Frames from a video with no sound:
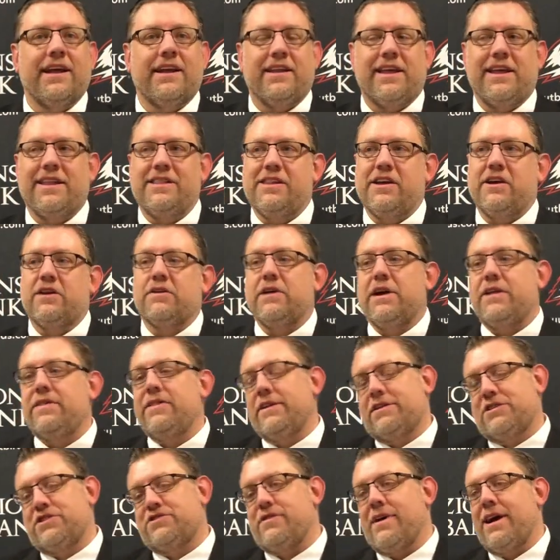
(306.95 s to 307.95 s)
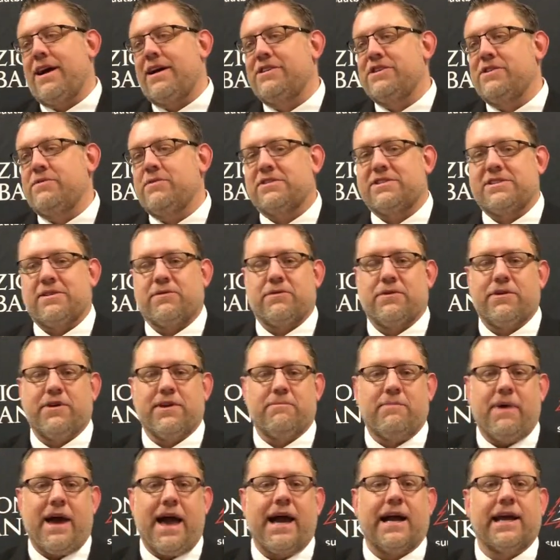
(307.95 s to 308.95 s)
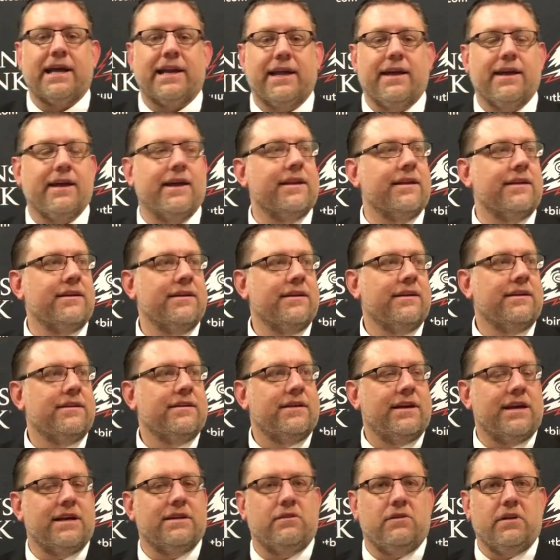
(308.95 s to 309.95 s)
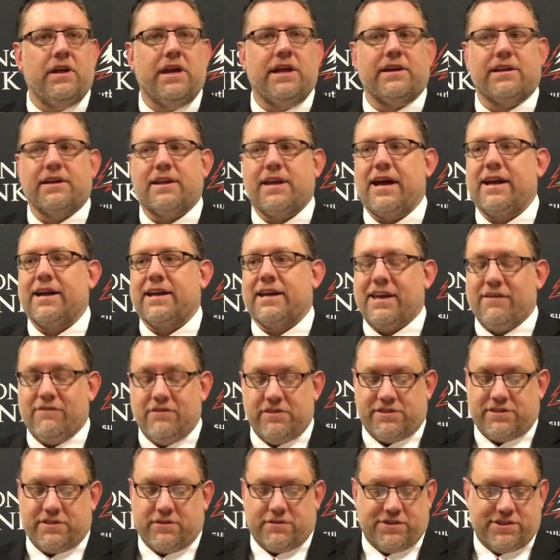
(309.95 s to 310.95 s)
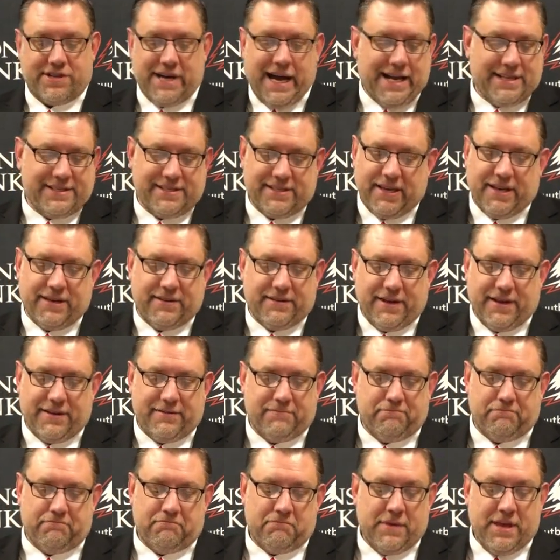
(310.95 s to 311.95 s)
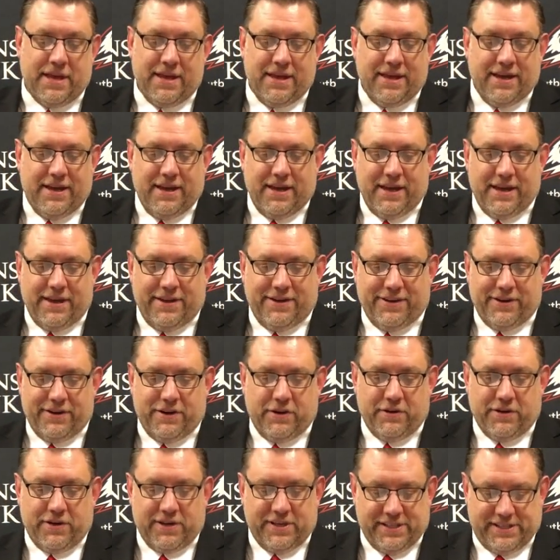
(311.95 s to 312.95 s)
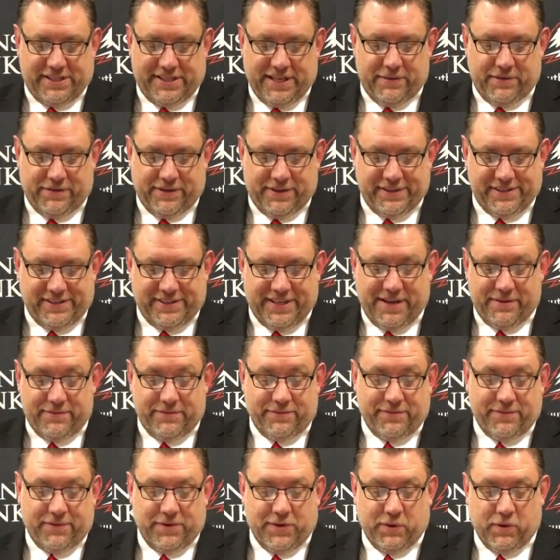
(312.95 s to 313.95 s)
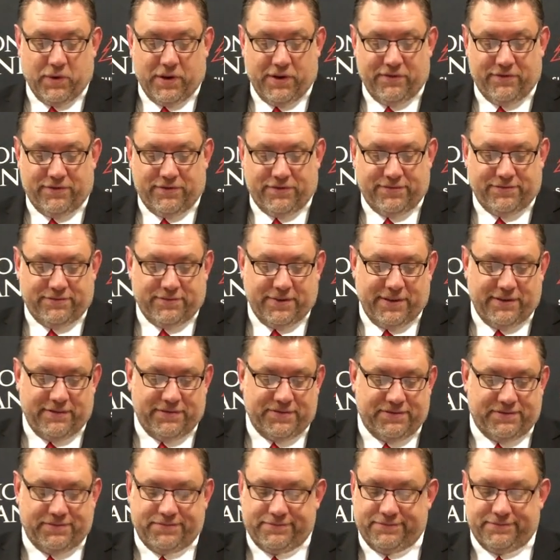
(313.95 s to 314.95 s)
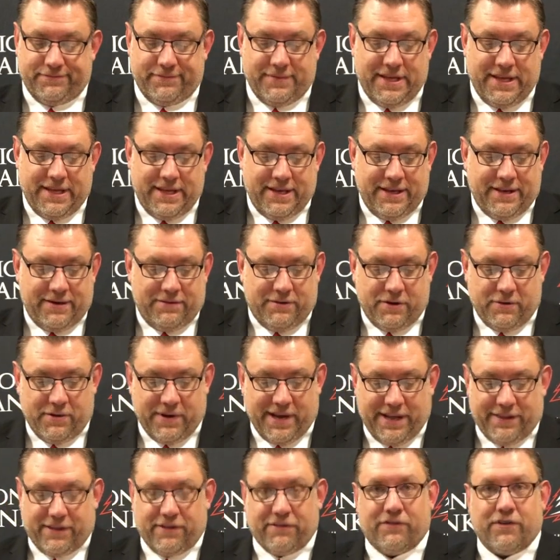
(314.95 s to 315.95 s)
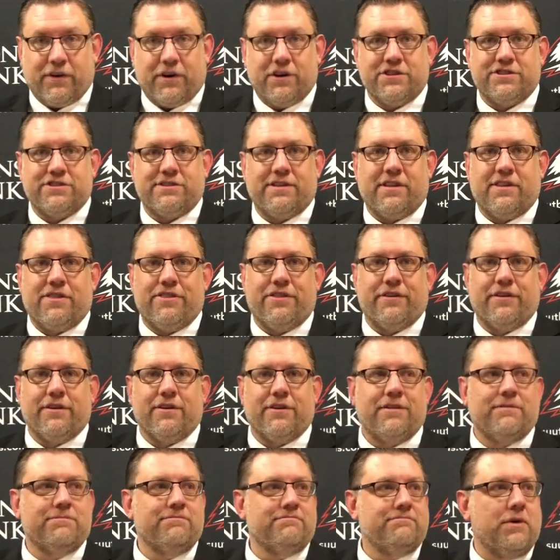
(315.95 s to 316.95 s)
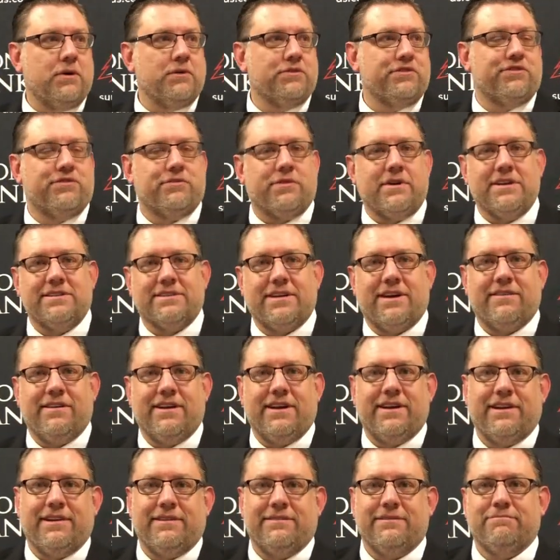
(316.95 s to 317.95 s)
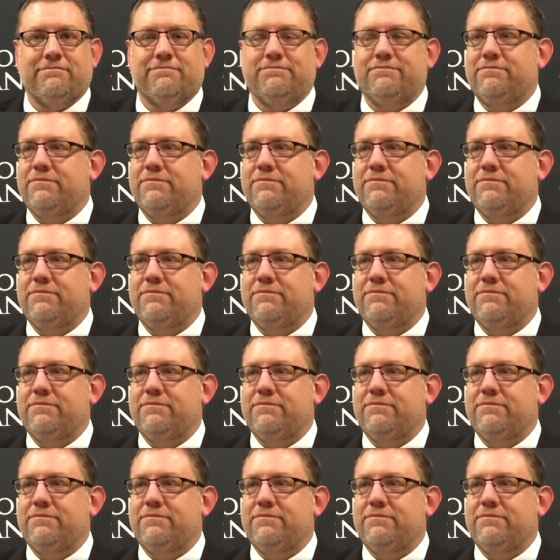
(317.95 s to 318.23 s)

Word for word: And then their and their strategy was to really pack it in and, and kind of give us those shots and, and you know, you can see with this team, we've we've what do we got the first and the third most threes out in